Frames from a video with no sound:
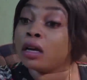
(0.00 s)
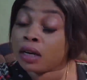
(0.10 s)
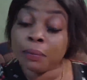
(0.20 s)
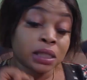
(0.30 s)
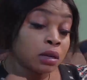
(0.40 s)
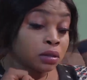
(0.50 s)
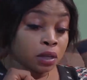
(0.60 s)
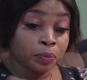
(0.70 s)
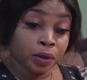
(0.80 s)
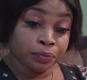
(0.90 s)
Girl, let me tell you
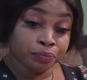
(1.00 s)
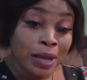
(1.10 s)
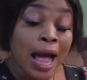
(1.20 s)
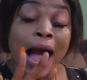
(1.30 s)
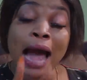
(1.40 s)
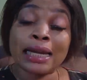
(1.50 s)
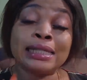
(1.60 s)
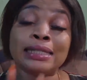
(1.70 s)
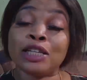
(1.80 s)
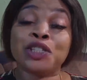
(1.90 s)
something.
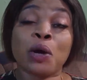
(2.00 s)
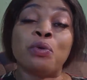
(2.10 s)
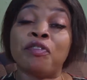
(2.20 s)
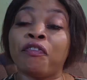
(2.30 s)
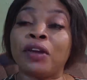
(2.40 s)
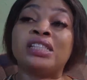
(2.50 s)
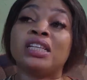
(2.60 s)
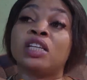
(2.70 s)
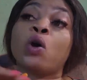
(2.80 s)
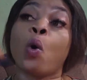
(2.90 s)
Anastasia will
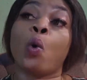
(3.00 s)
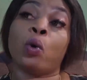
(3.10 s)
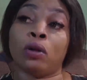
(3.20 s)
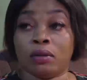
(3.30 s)
fix it all.